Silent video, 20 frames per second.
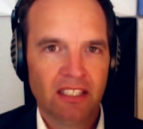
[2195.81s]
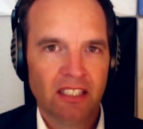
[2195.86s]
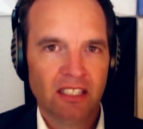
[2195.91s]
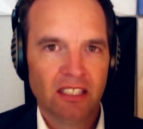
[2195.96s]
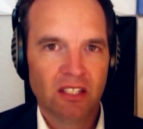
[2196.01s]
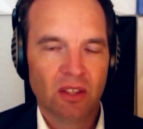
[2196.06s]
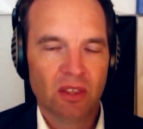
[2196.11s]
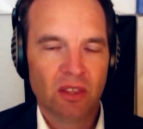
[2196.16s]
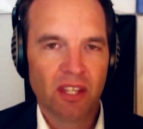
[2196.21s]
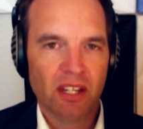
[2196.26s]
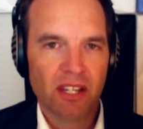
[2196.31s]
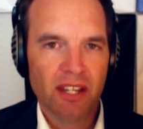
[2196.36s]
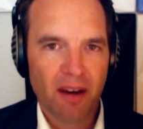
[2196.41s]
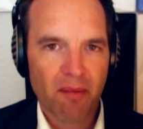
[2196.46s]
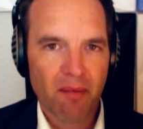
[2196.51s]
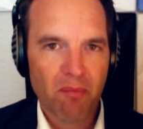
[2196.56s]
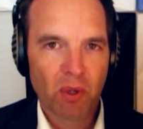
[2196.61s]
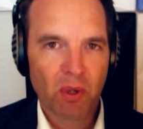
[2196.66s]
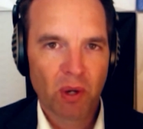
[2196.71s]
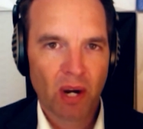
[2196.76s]
You know, the
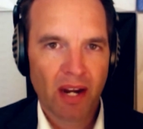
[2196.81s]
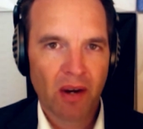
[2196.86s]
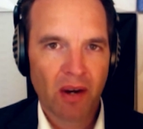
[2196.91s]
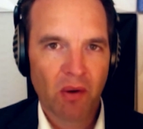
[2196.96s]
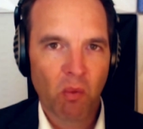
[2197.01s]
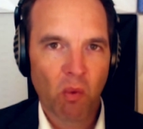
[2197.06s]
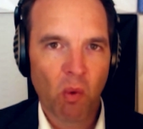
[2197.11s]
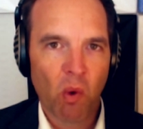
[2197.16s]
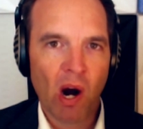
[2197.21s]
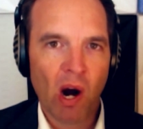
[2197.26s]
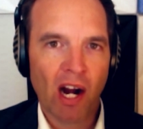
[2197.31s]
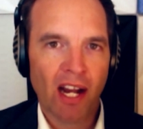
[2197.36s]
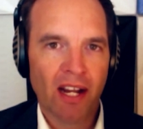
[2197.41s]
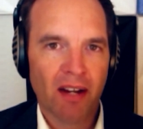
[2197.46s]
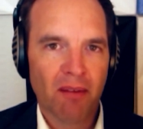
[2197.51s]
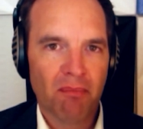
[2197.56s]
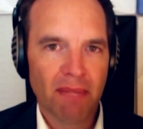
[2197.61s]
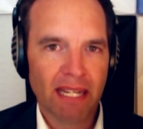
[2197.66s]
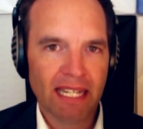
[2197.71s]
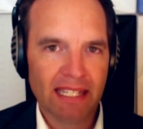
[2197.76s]
number 8 wire
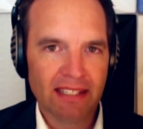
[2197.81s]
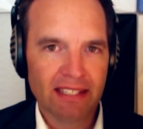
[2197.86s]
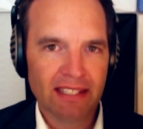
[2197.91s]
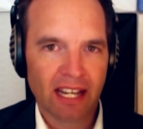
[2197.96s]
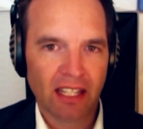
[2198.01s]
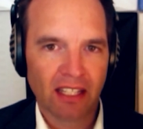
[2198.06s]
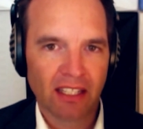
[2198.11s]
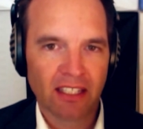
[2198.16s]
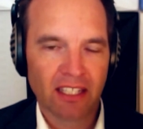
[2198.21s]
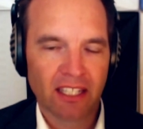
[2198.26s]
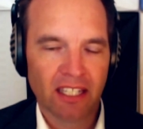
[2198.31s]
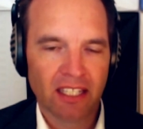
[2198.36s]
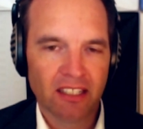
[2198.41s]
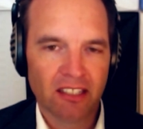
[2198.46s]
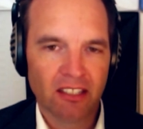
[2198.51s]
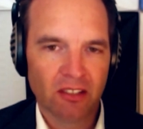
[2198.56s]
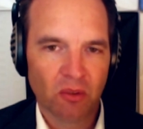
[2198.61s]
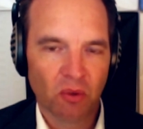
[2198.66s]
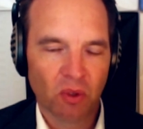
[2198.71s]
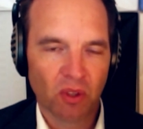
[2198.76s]

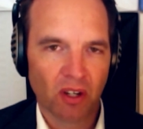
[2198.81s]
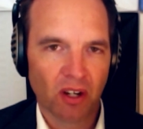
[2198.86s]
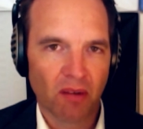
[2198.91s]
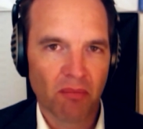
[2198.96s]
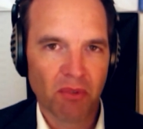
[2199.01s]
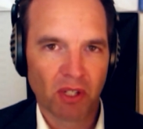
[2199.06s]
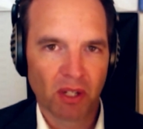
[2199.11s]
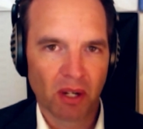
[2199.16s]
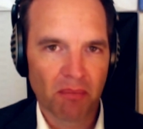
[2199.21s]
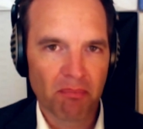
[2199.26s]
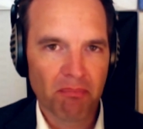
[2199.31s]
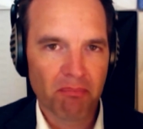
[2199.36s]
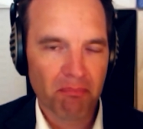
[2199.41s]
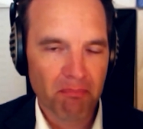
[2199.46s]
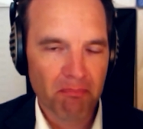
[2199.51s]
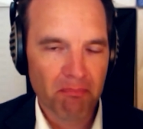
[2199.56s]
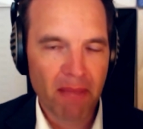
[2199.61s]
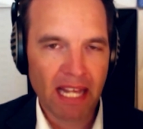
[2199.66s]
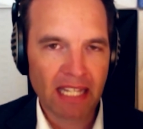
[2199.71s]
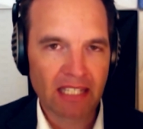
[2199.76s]
mentality, although I'm not a
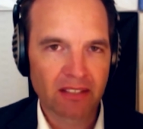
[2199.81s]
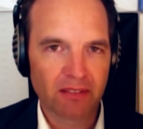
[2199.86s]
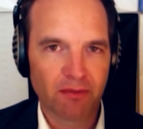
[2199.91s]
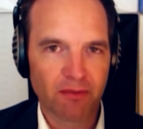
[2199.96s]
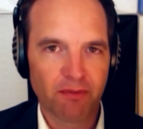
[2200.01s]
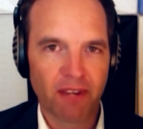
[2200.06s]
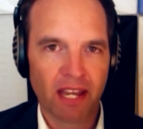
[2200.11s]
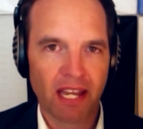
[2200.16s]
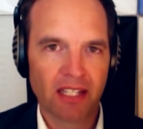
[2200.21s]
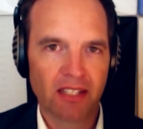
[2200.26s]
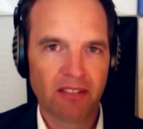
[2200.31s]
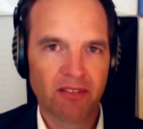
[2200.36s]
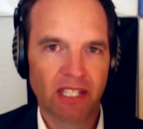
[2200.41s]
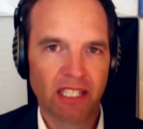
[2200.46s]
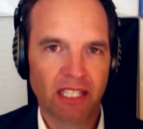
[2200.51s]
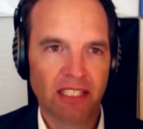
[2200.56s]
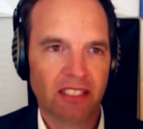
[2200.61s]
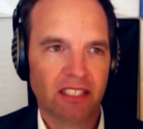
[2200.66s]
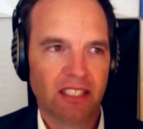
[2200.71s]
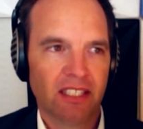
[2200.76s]
massive fan of
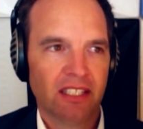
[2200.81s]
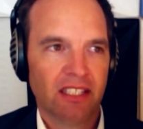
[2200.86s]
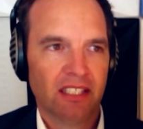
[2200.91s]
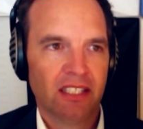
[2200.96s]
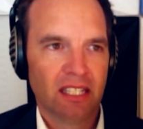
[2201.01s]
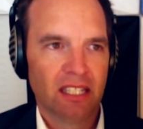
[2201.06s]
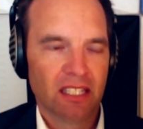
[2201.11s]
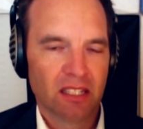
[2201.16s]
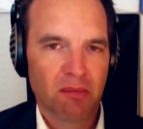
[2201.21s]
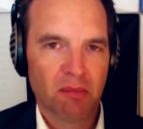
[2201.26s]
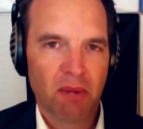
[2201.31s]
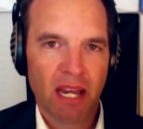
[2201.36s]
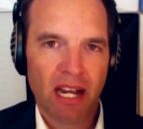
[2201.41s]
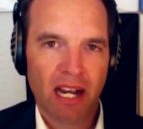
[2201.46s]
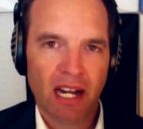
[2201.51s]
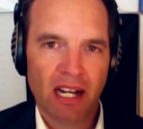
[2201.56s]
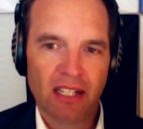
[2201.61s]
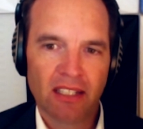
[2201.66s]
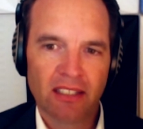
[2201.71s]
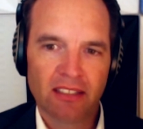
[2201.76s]
it, is
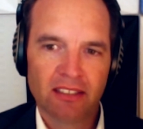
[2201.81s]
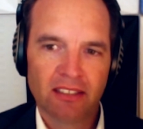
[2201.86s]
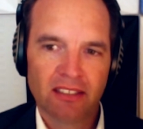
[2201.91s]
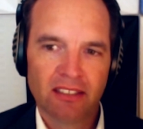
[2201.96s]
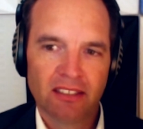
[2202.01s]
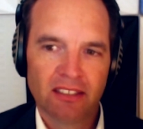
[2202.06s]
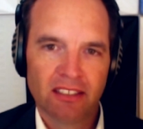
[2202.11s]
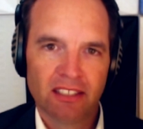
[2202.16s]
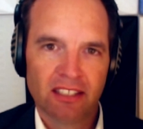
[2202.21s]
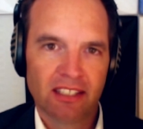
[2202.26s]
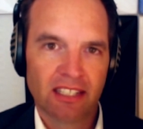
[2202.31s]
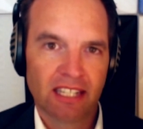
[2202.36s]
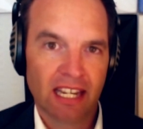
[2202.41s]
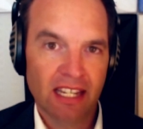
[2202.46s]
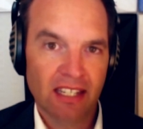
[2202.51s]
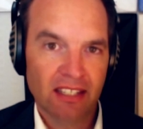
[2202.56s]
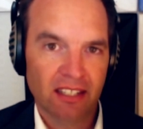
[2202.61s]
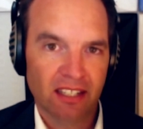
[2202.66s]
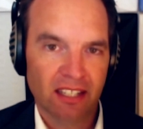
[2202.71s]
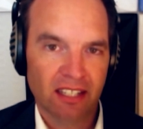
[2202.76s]
about
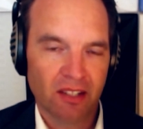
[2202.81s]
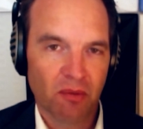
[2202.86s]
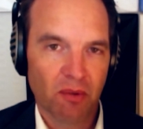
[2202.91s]
scarcity.